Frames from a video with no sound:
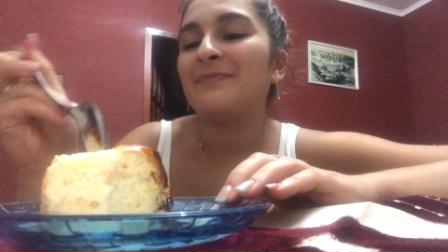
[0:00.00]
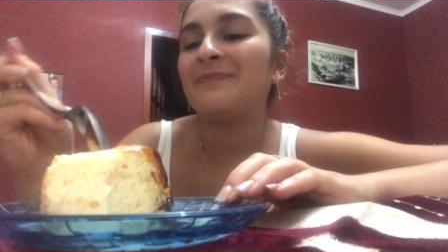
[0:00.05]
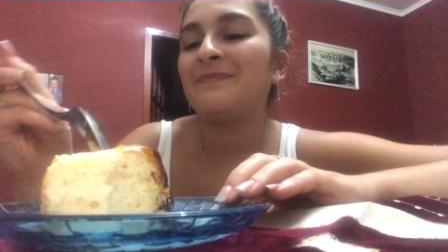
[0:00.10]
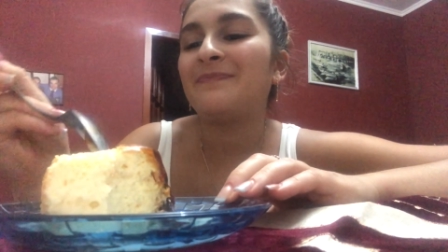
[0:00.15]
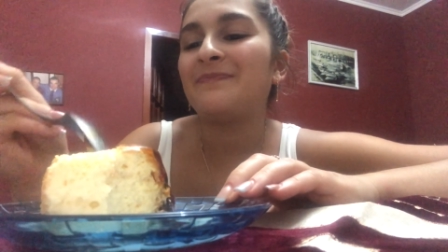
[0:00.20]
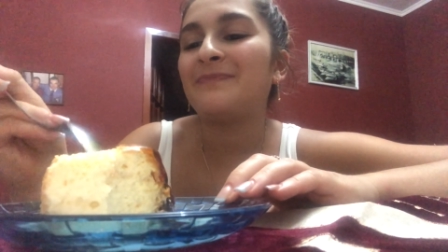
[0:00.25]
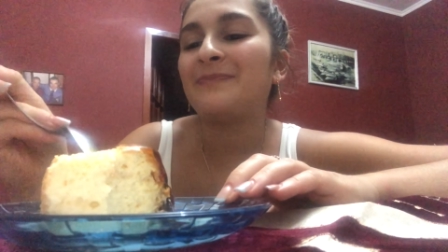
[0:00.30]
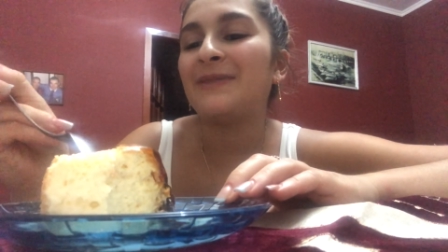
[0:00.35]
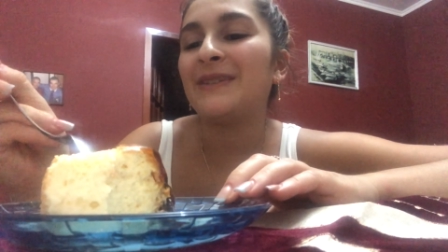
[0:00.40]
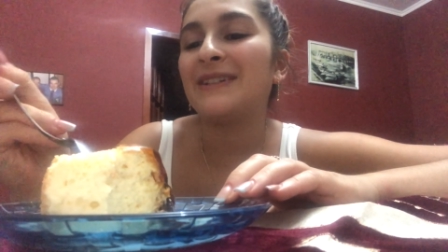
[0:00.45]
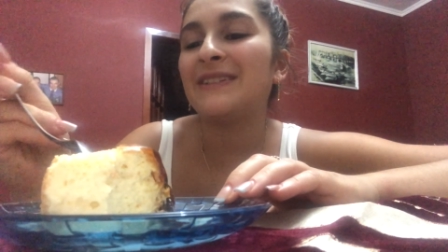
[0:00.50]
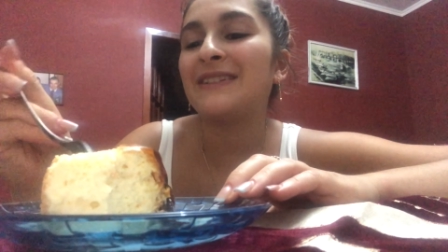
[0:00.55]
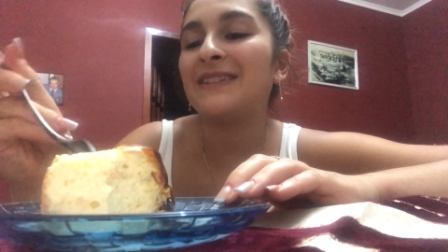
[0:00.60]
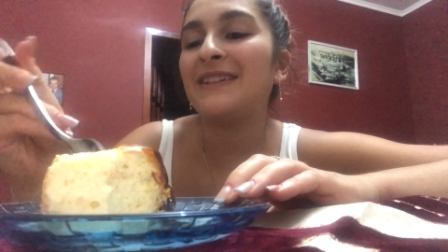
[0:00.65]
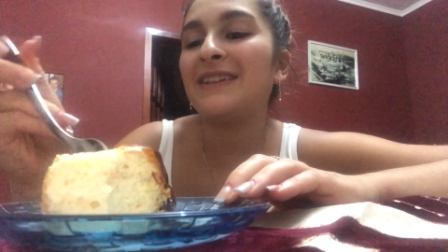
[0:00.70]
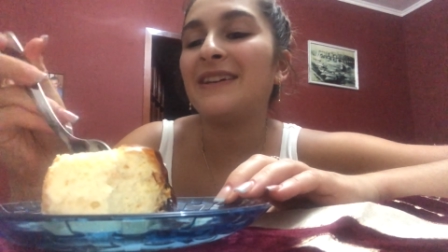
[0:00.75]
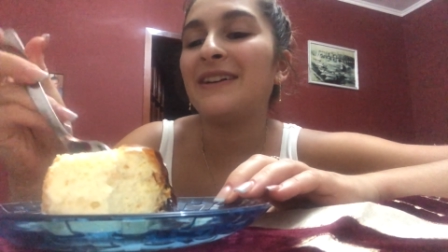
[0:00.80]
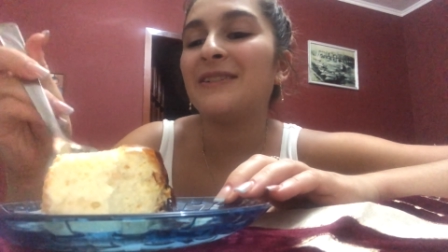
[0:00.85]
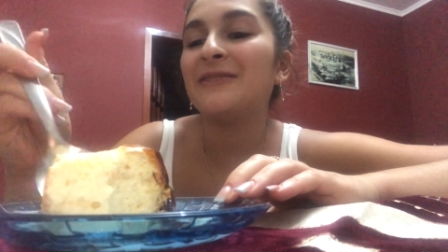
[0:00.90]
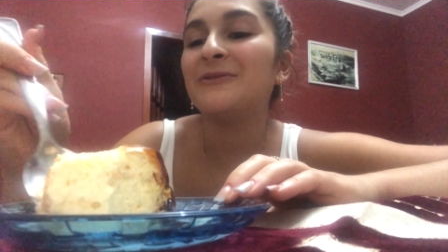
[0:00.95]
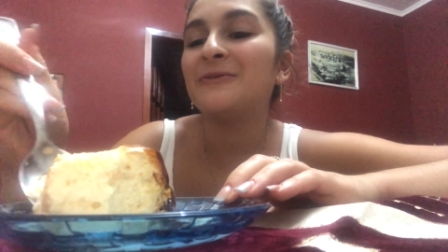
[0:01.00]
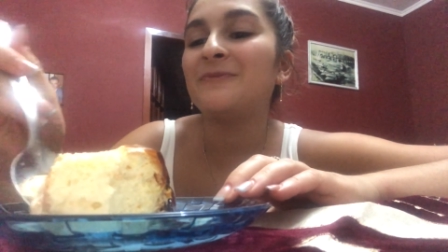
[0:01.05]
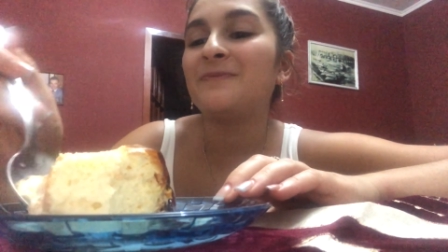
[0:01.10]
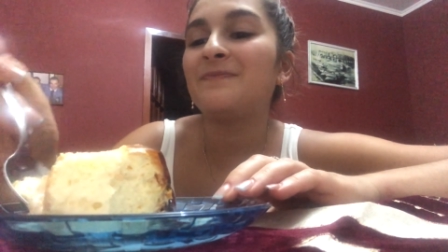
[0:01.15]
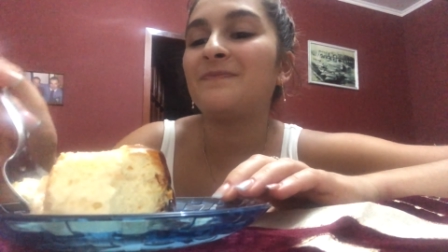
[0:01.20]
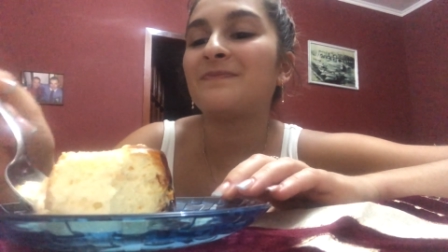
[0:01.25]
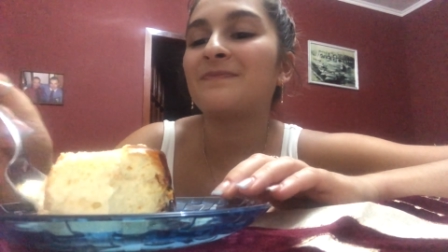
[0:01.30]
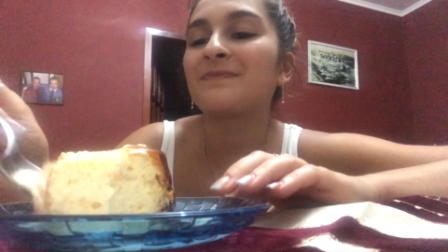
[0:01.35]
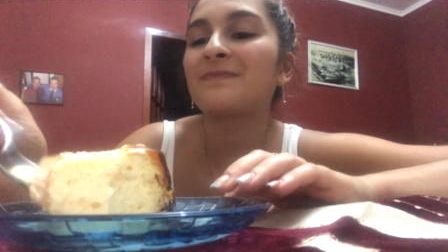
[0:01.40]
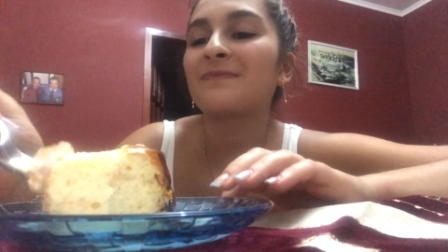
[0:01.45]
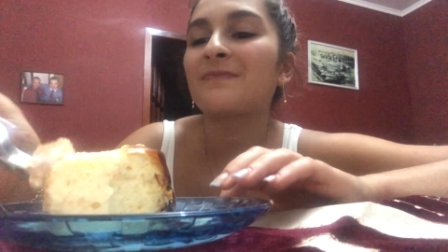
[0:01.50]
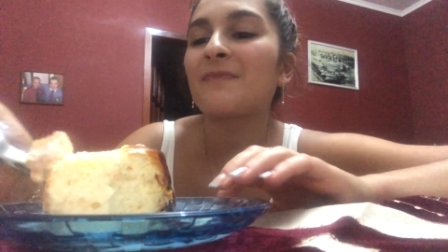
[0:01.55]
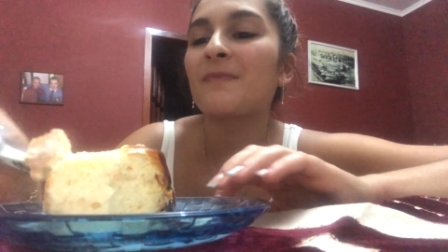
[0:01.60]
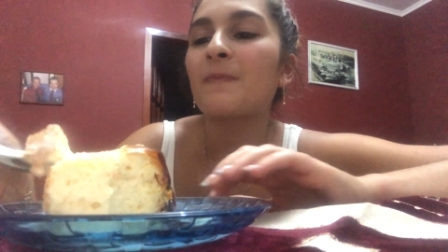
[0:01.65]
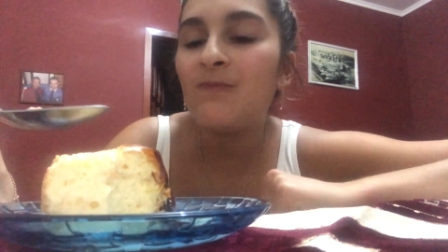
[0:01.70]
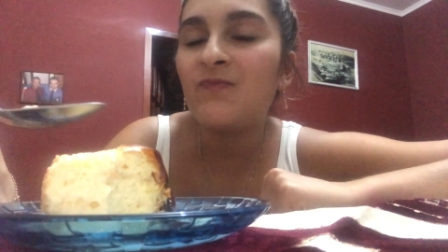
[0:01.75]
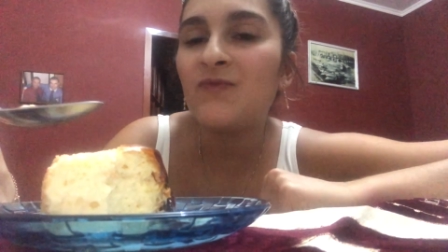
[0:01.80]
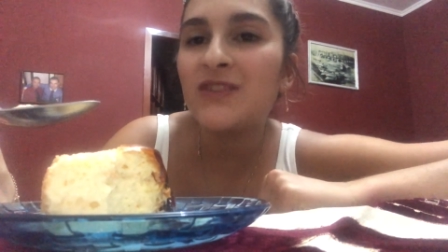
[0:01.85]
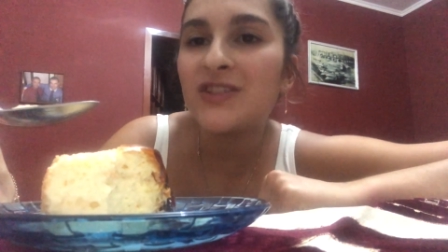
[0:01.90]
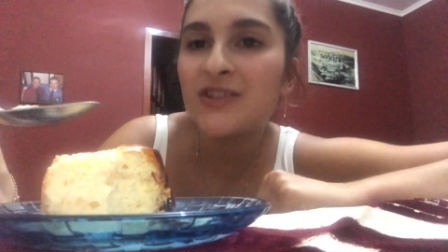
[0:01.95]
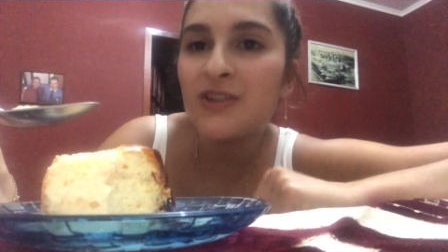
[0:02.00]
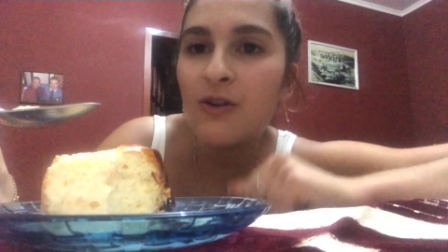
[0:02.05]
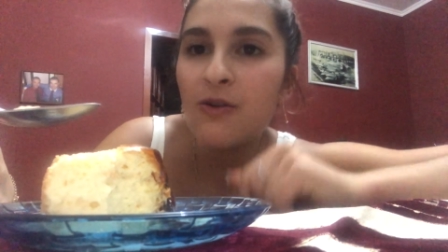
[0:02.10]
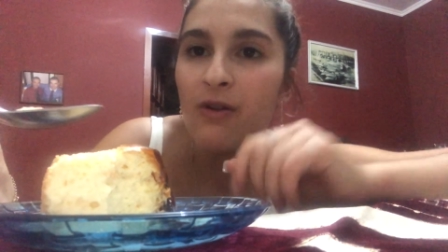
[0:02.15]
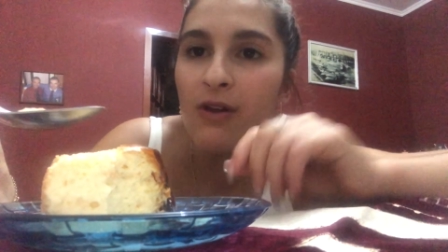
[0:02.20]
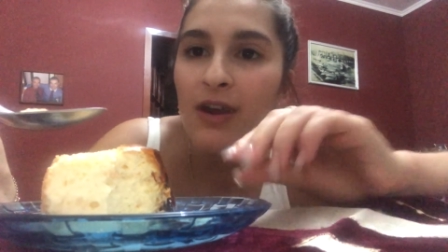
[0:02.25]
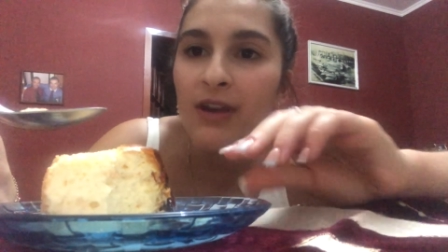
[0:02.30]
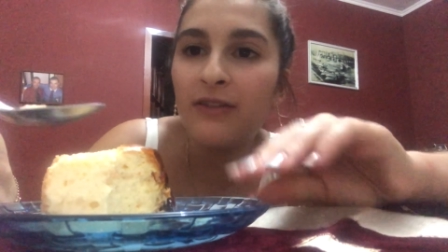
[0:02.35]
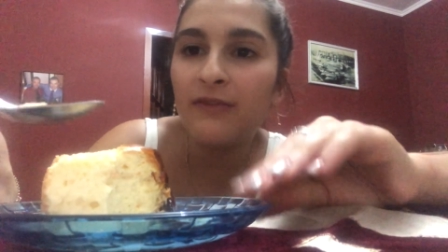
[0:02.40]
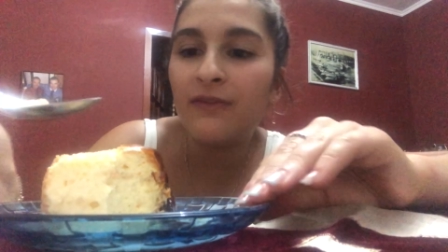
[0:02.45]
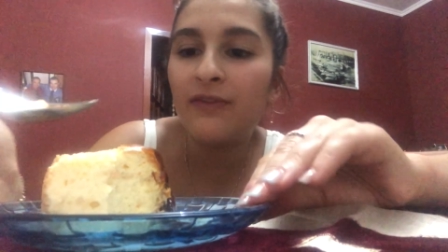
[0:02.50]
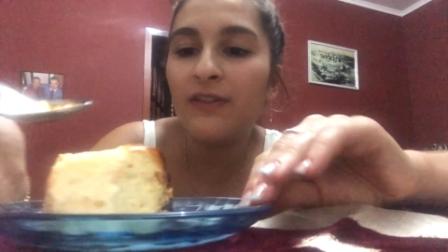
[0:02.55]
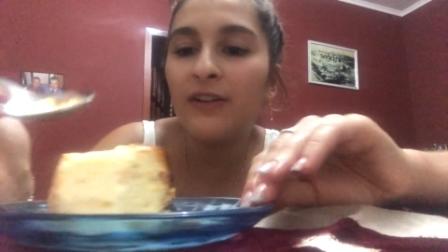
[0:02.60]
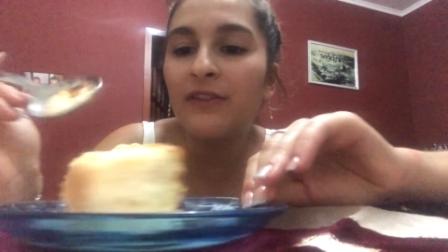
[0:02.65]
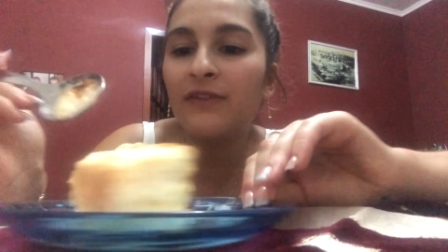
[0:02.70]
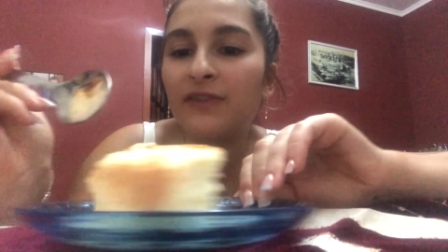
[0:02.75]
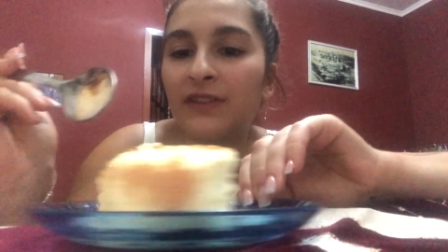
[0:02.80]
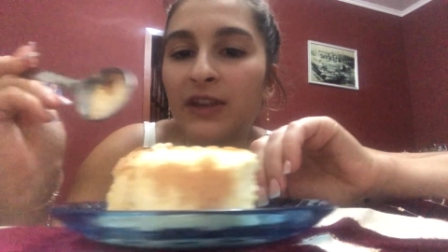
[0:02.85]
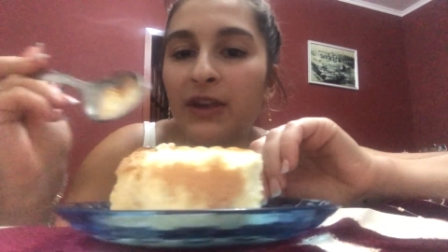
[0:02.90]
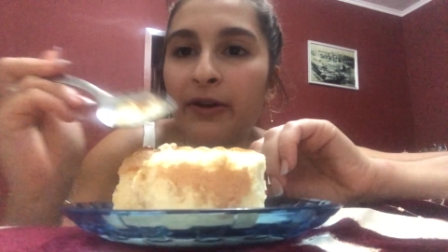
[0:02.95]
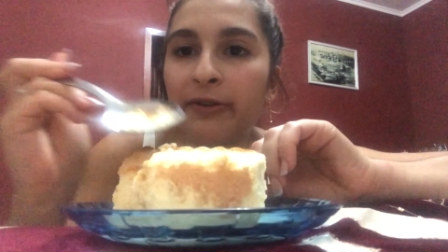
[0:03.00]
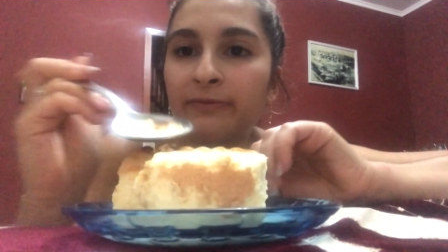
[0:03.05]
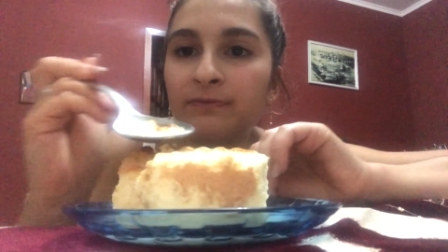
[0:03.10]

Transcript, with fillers: Bloody hell. So light and fluffy.